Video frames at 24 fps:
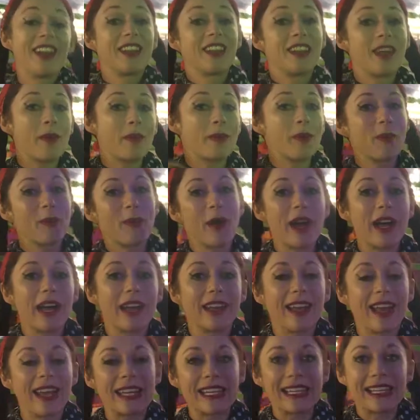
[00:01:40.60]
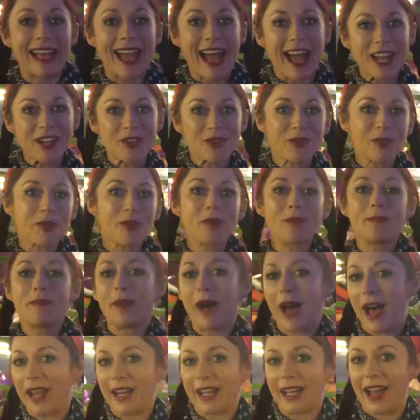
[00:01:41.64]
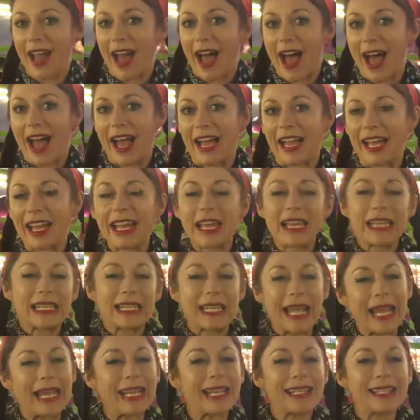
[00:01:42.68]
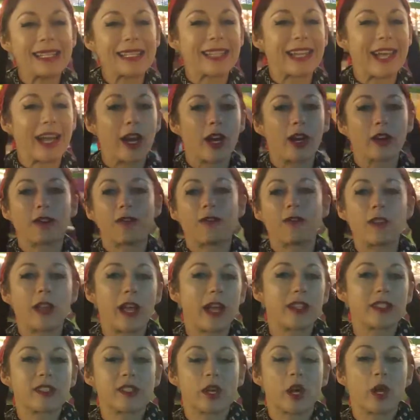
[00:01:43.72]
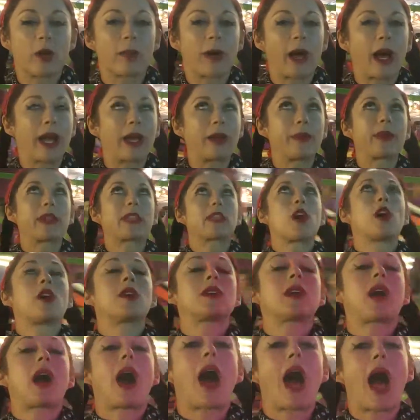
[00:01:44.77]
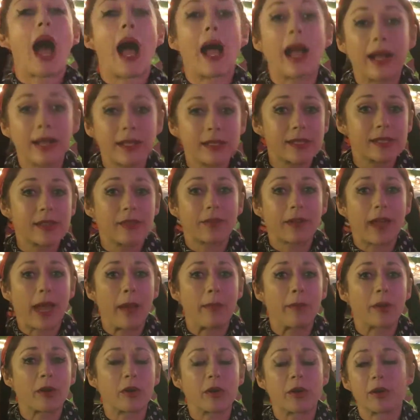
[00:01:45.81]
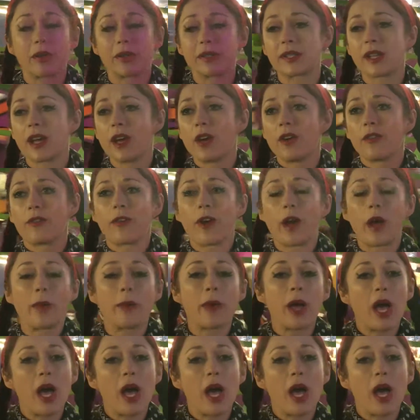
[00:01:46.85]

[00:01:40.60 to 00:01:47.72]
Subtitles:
Number 1, a natural body high. Getting scared floods our body with all kinds of chemicals, from